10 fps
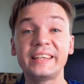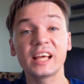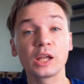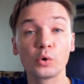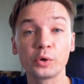
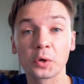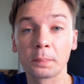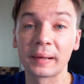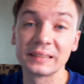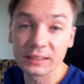Hello, you're
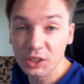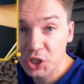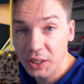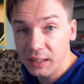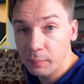on Penstock
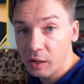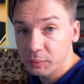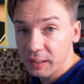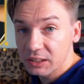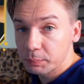channel
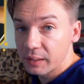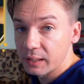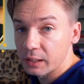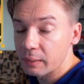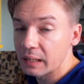about pen
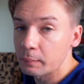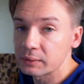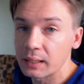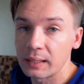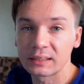spinning. My name
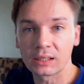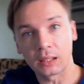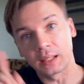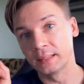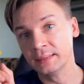is Alex
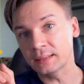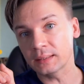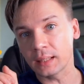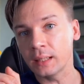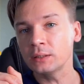
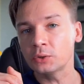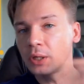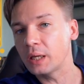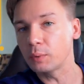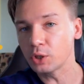Lantz and
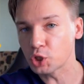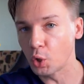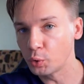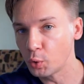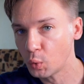today I will
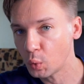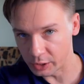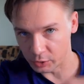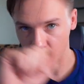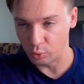show you
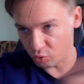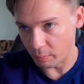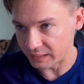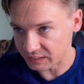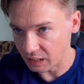and prove
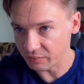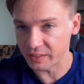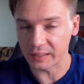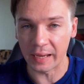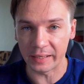myself
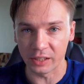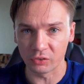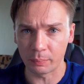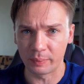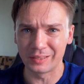that I can
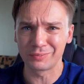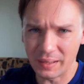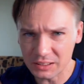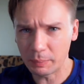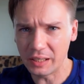repeat
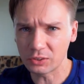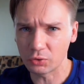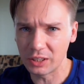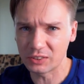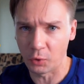pen spinning
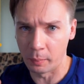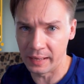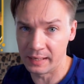tricks from